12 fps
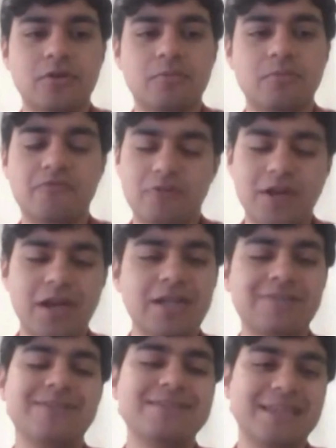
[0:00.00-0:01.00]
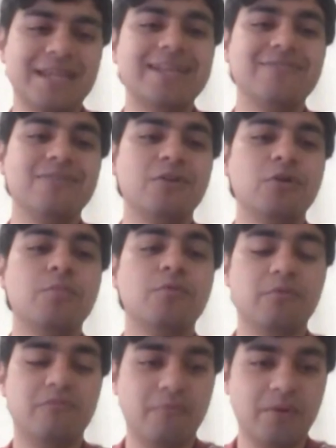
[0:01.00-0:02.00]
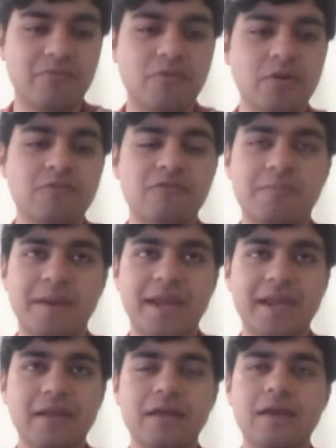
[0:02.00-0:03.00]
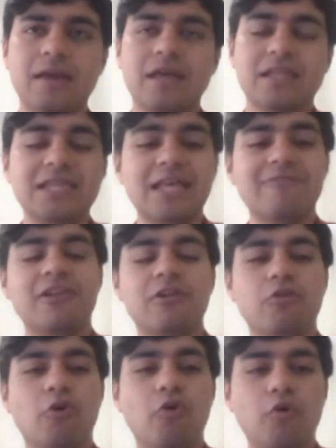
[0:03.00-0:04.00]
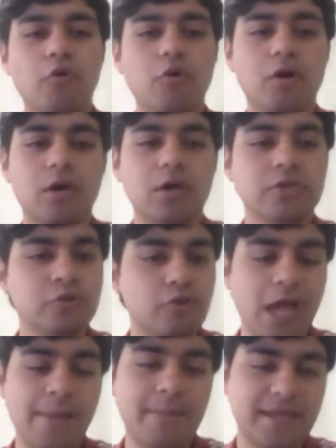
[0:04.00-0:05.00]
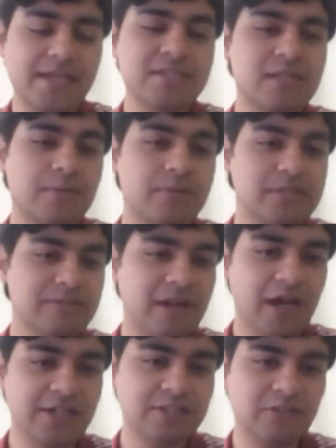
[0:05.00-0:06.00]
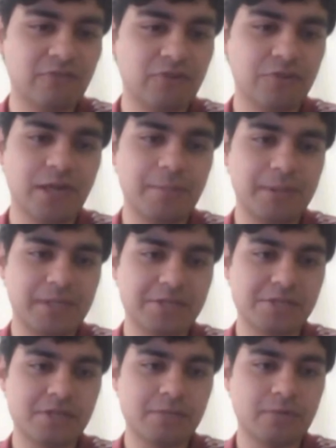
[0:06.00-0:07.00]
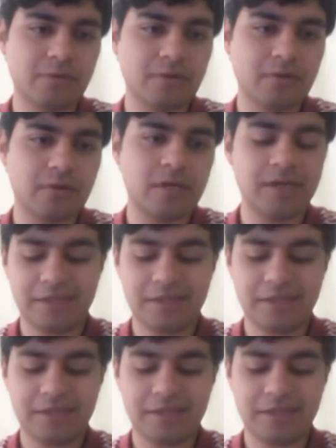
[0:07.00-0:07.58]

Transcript: beforehand, if he's interviewed you before you've applied, they will know your application number. They will ask you for your application number, right?